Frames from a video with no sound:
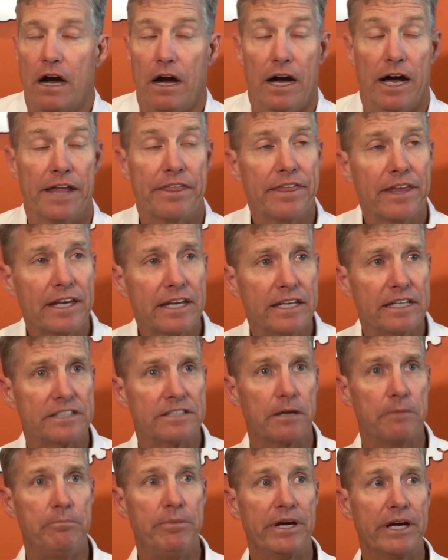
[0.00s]
I think
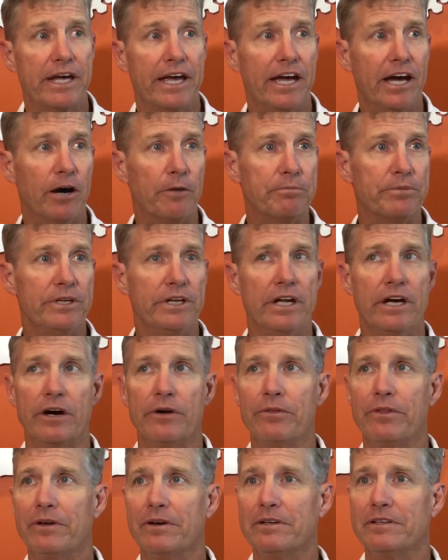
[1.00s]
it's a big help. You
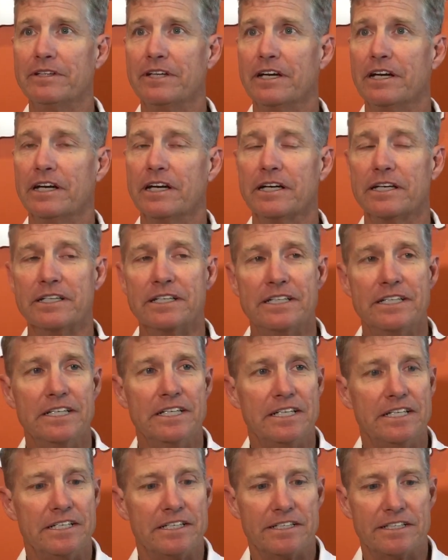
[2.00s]
know, the
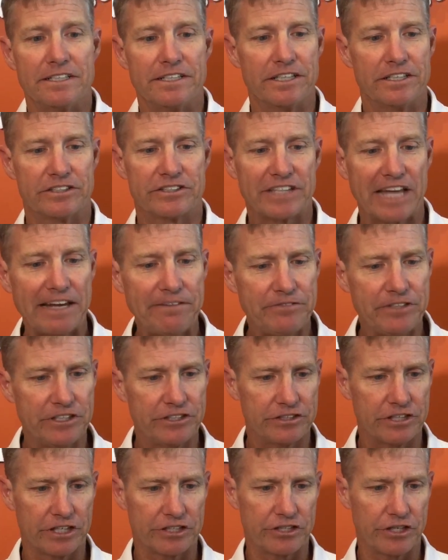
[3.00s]
safety
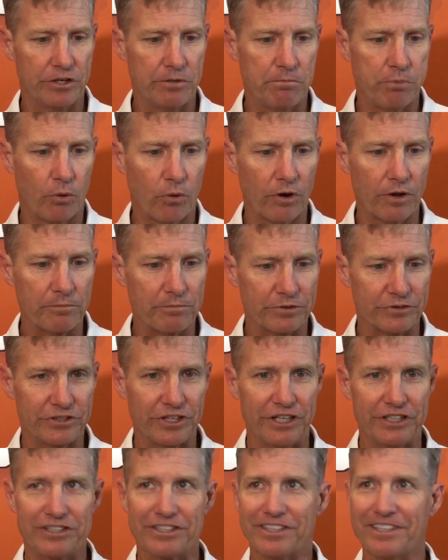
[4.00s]
is such an important
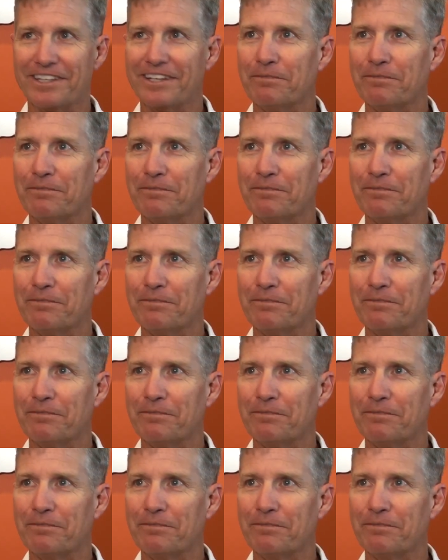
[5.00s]
position.